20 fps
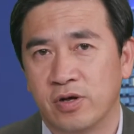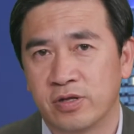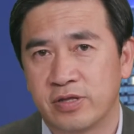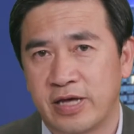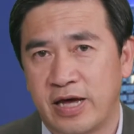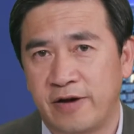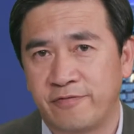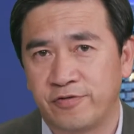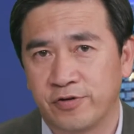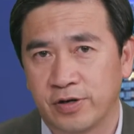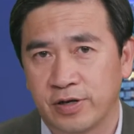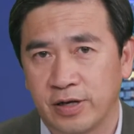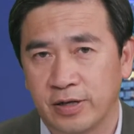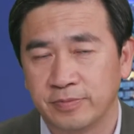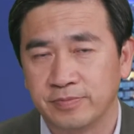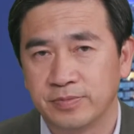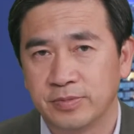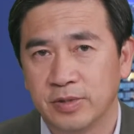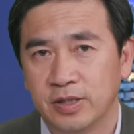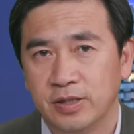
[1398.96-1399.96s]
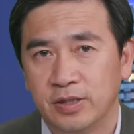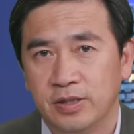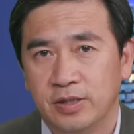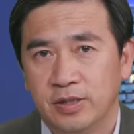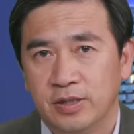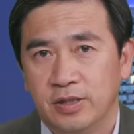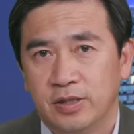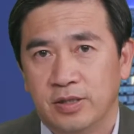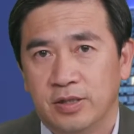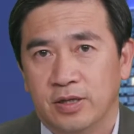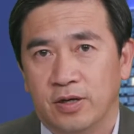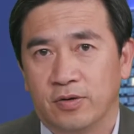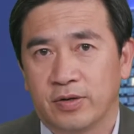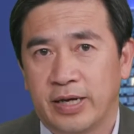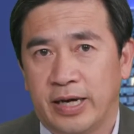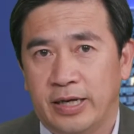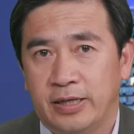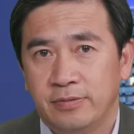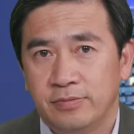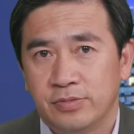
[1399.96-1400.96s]
Africa.
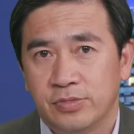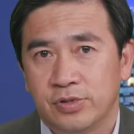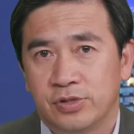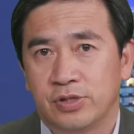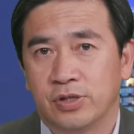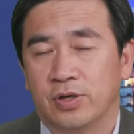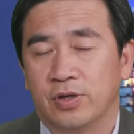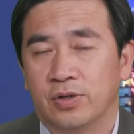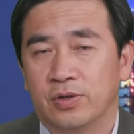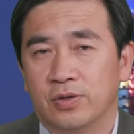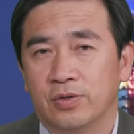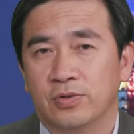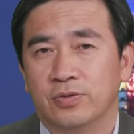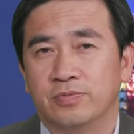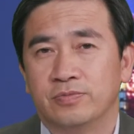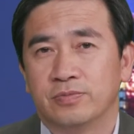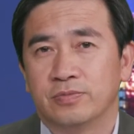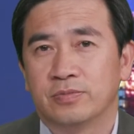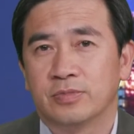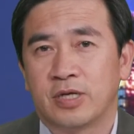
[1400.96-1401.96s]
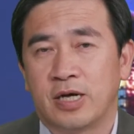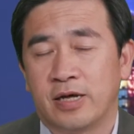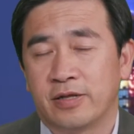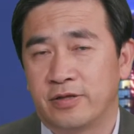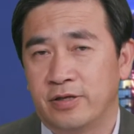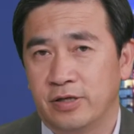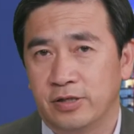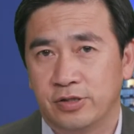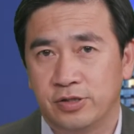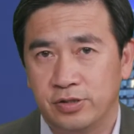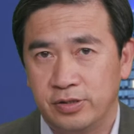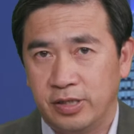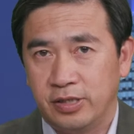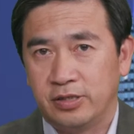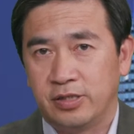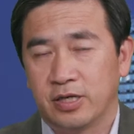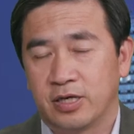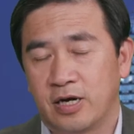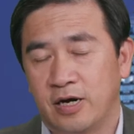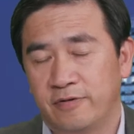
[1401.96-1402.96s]
Okay, so Carthage, they
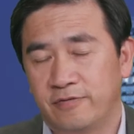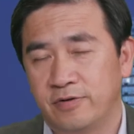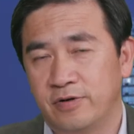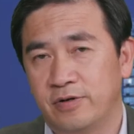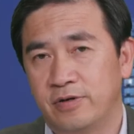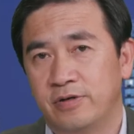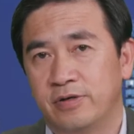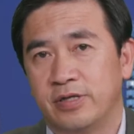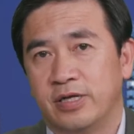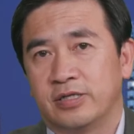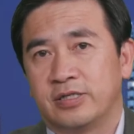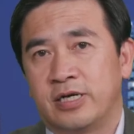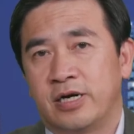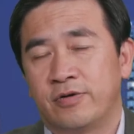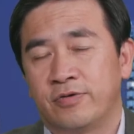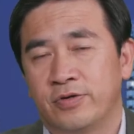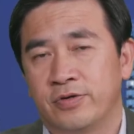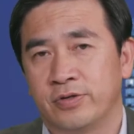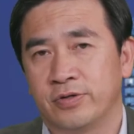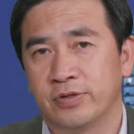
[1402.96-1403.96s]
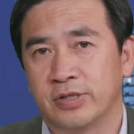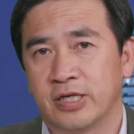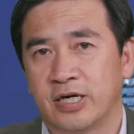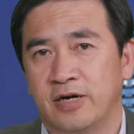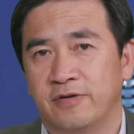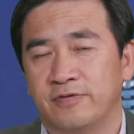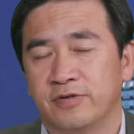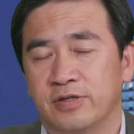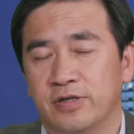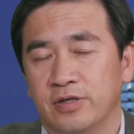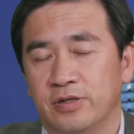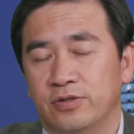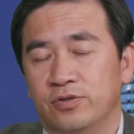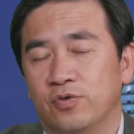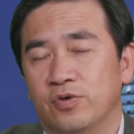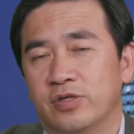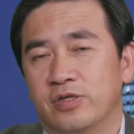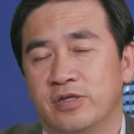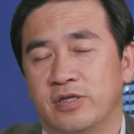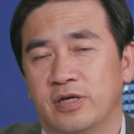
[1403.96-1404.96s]
cover their territory, cover the
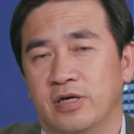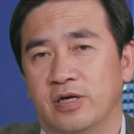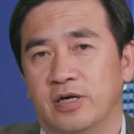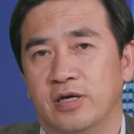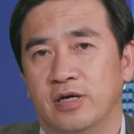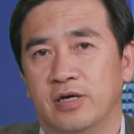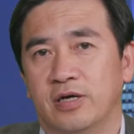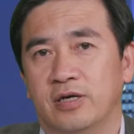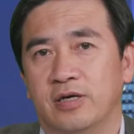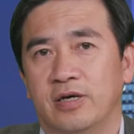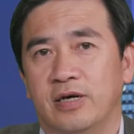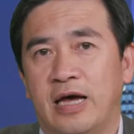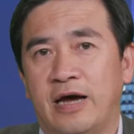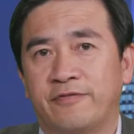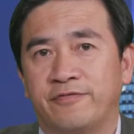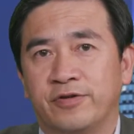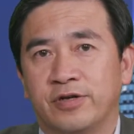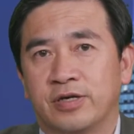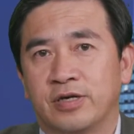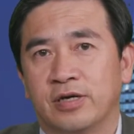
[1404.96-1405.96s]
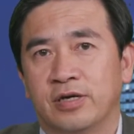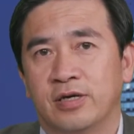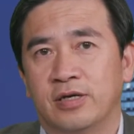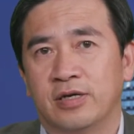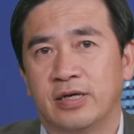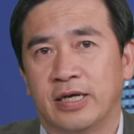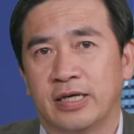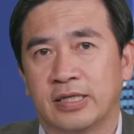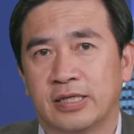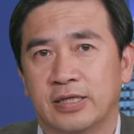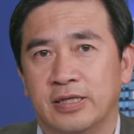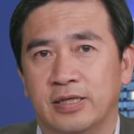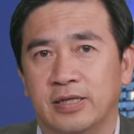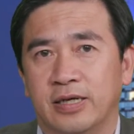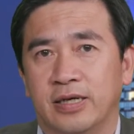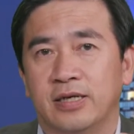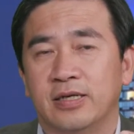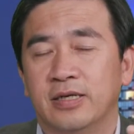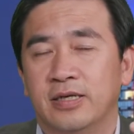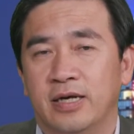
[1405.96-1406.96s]
North Africa, like
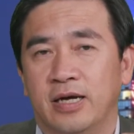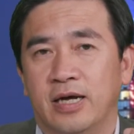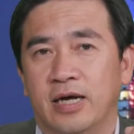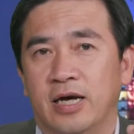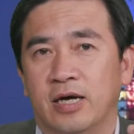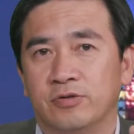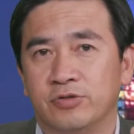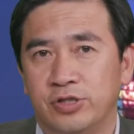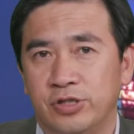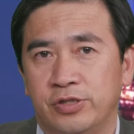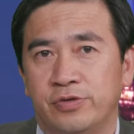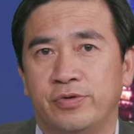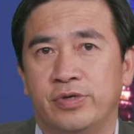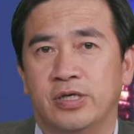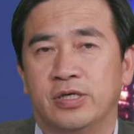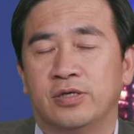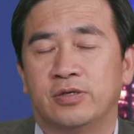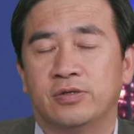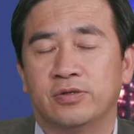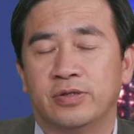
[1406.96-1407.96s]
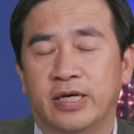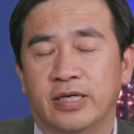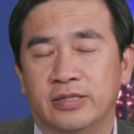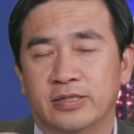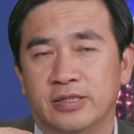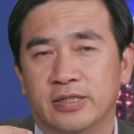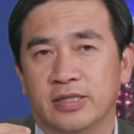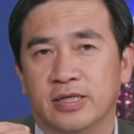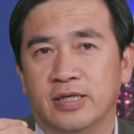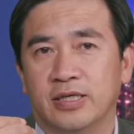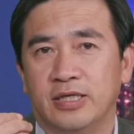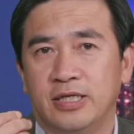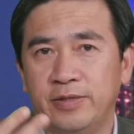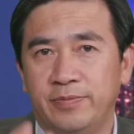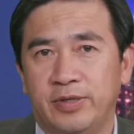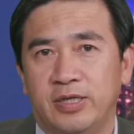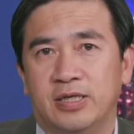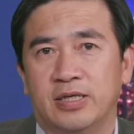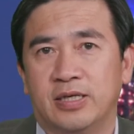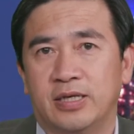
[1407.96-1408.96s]
Algeria and
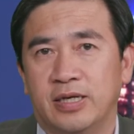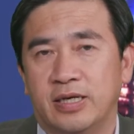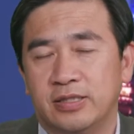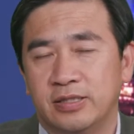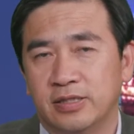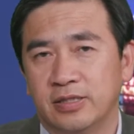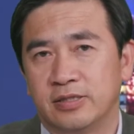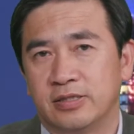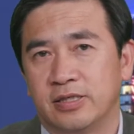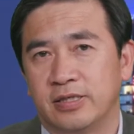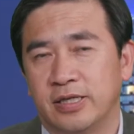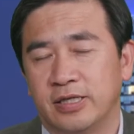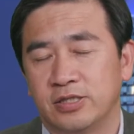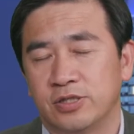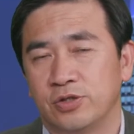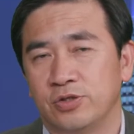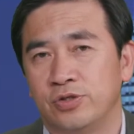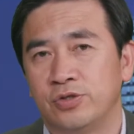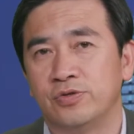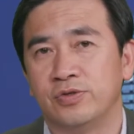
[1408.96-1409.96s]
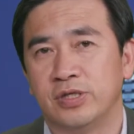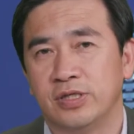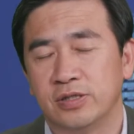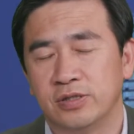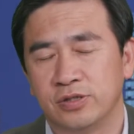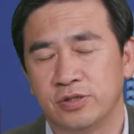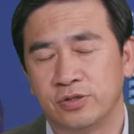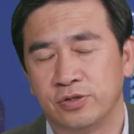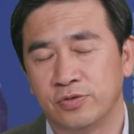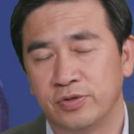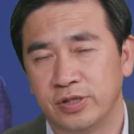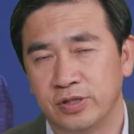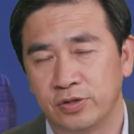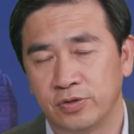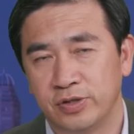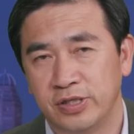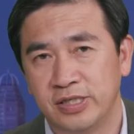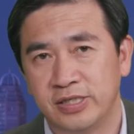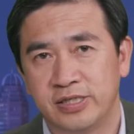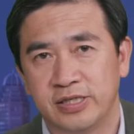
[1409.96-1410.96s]
Libya and today's
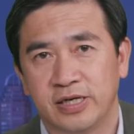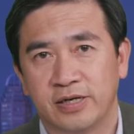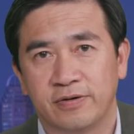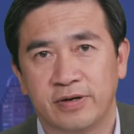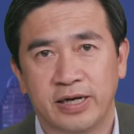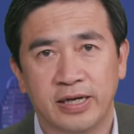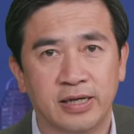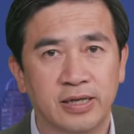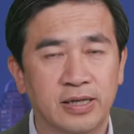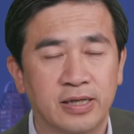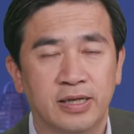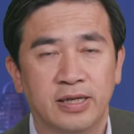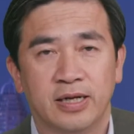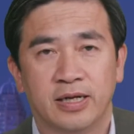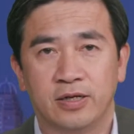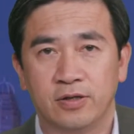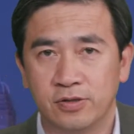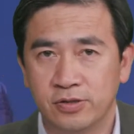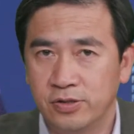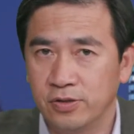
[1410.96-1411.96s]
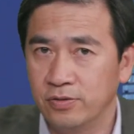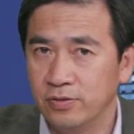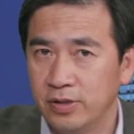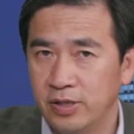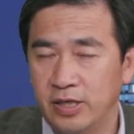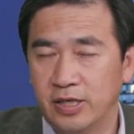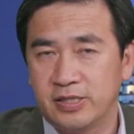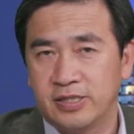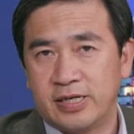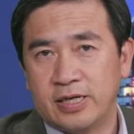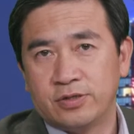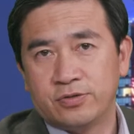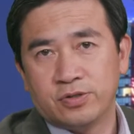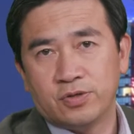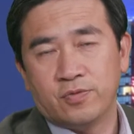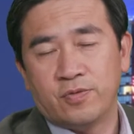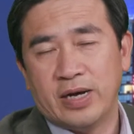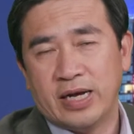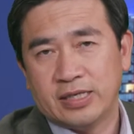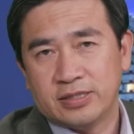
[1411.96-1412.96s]
Tunisia, right? And also extend to
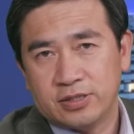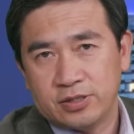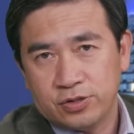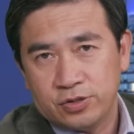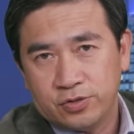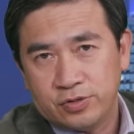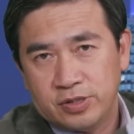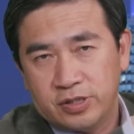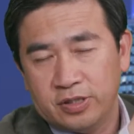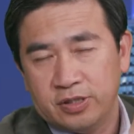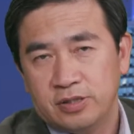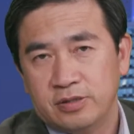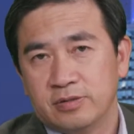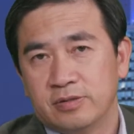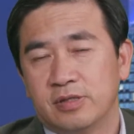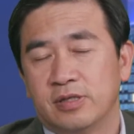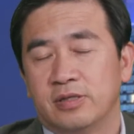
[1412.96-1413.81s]
the west to the